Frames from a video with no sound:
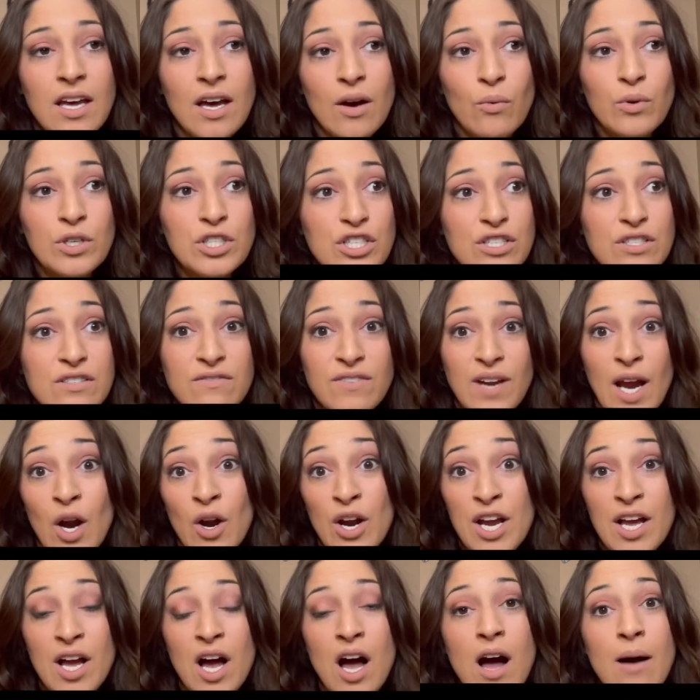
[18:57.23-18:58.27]
which is
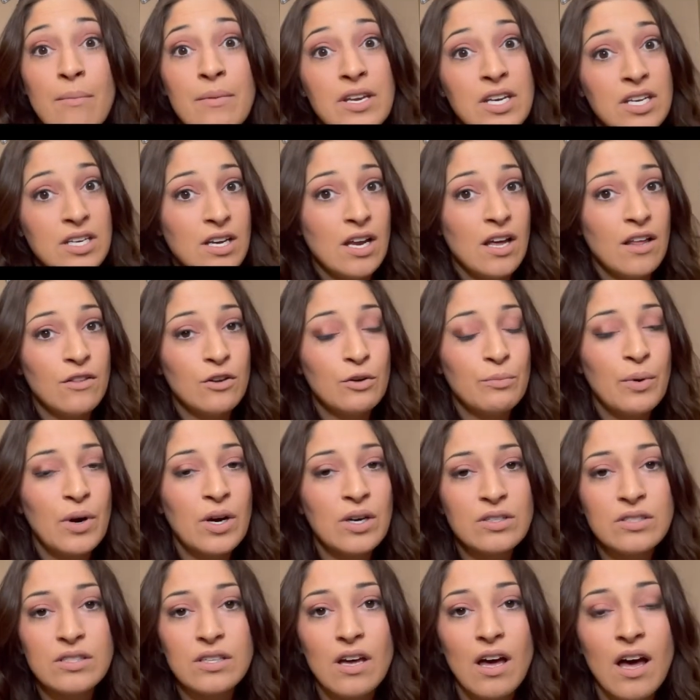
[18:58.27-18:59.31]
very common in other
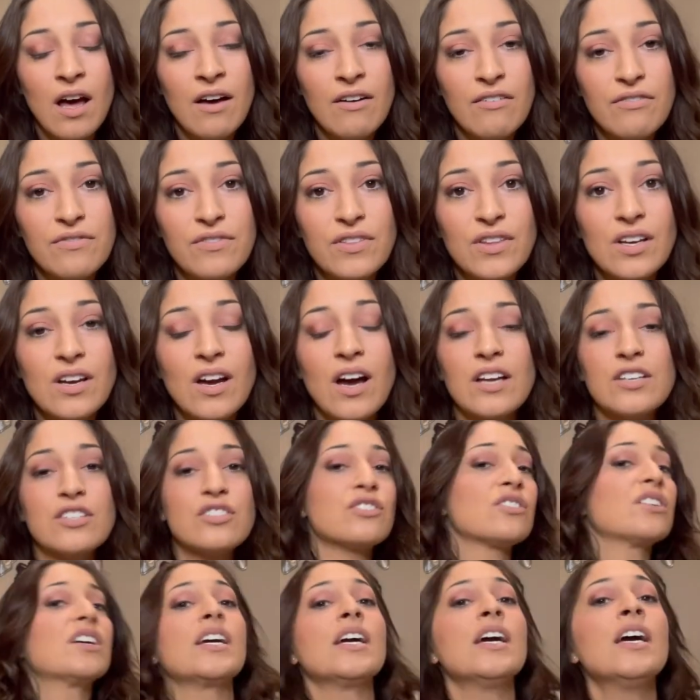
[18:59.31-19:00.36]
parts of the
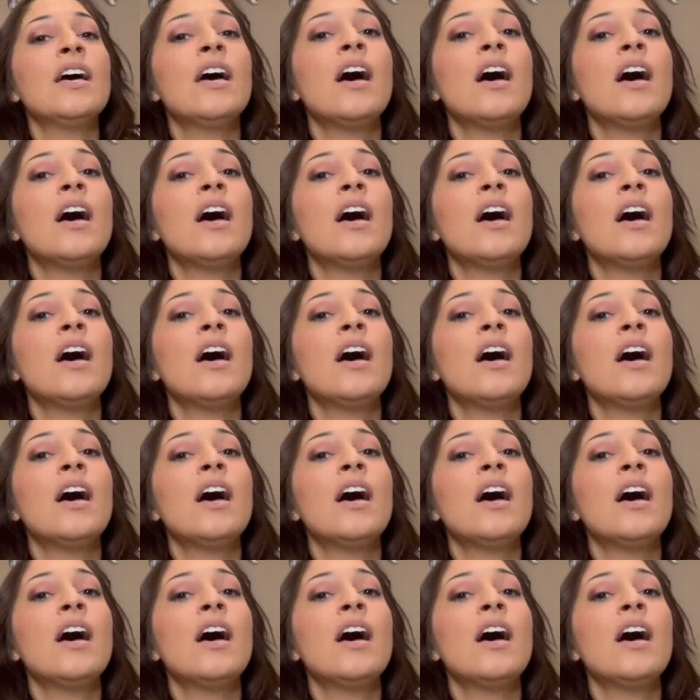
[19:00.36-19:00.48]
country.